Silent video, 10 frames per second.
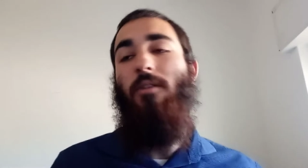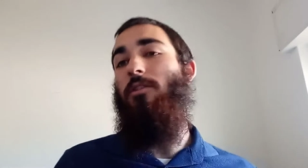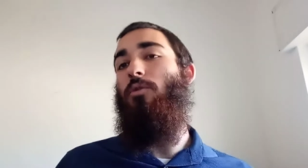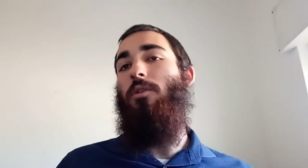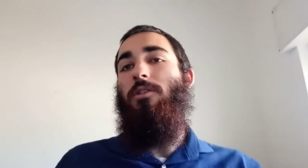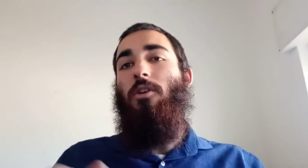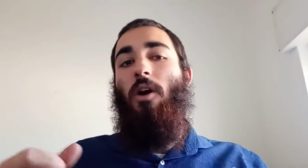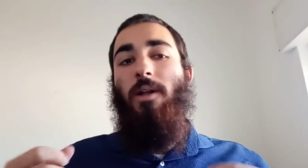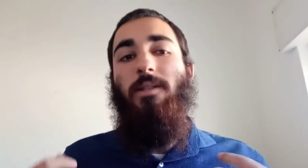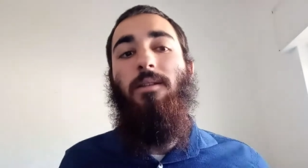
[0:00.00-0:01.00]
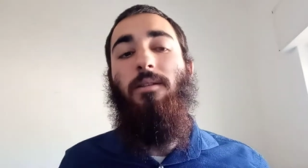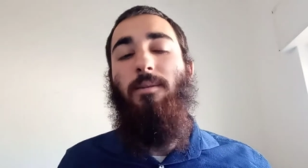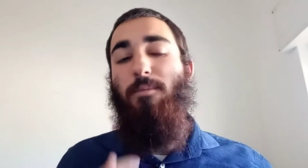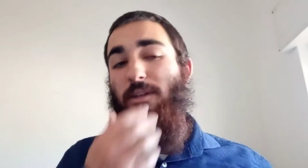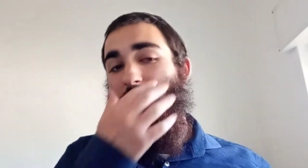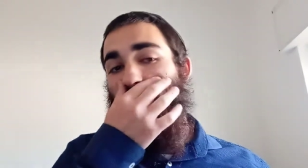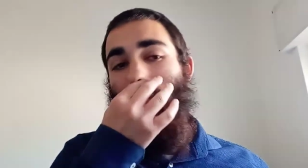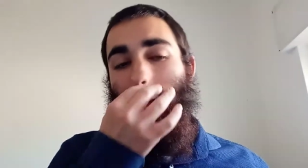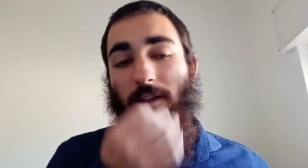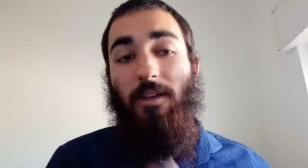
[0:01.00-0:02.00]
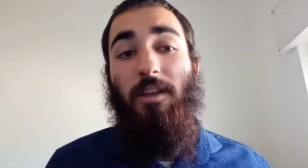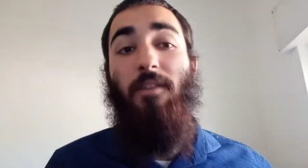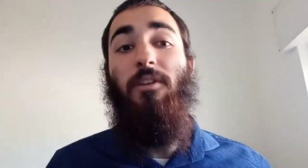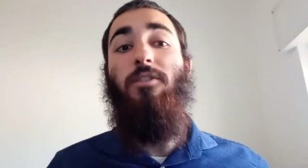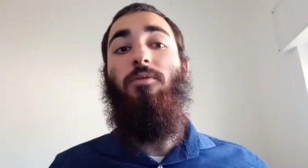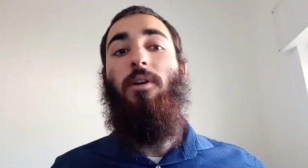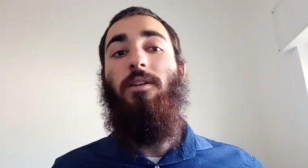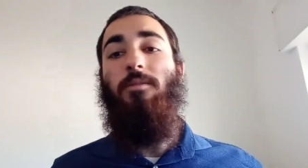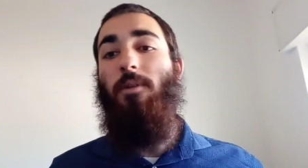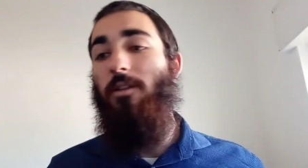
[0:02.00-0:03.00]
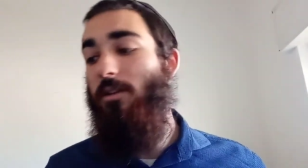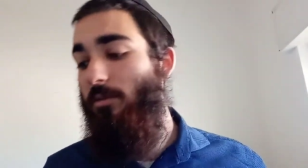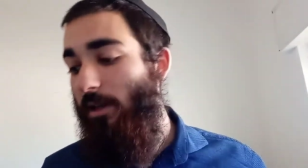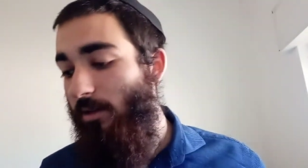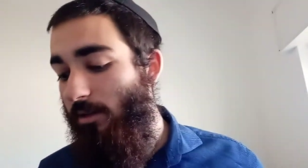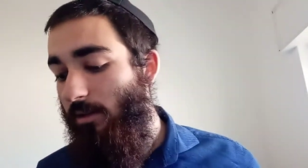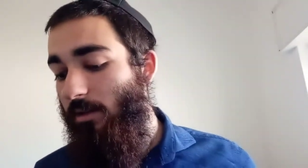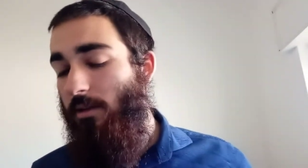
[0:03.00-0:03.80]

The Torah is constantly being given to us by the Creator.